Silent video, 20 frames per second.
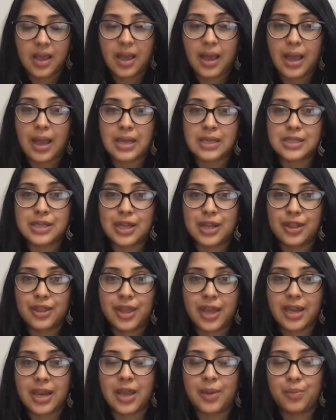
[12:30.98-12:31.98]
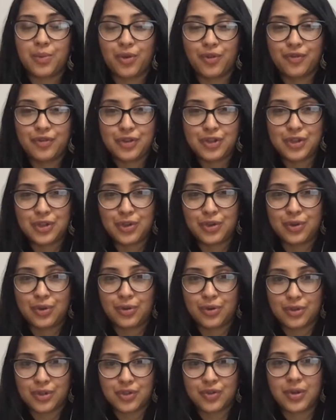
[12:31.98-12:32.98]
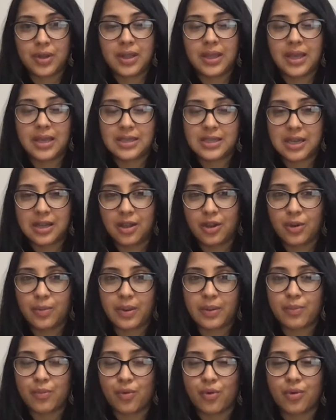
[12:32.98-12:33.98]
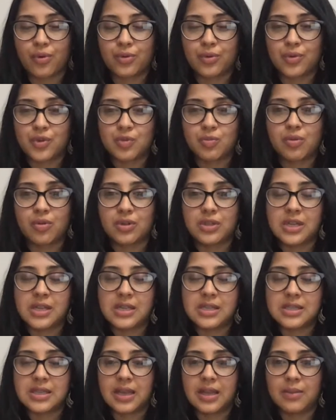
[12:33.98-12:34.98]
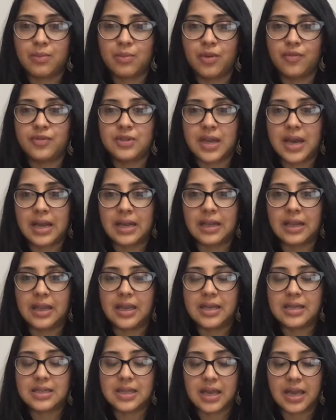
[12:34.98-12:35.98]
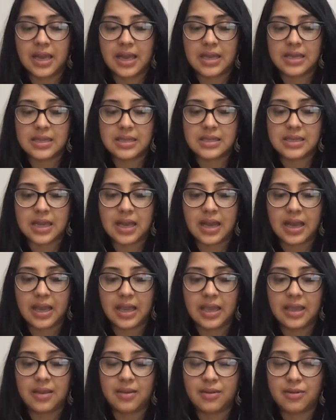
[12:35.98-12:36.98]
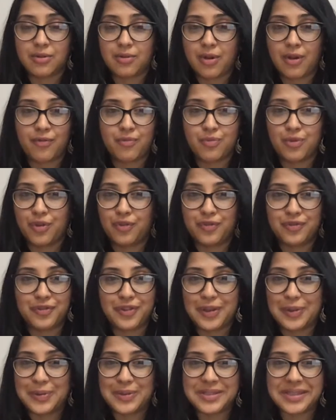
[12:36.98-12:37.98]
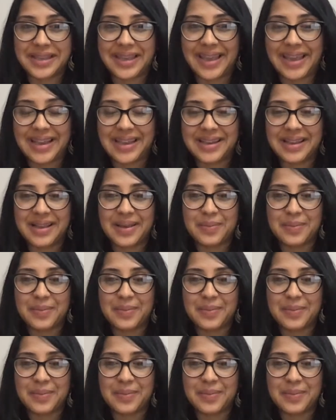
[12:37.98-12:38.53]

And then I moved to Australia, did a little bit more on those proteins, and moved to Adelaide. And I have moved fields again.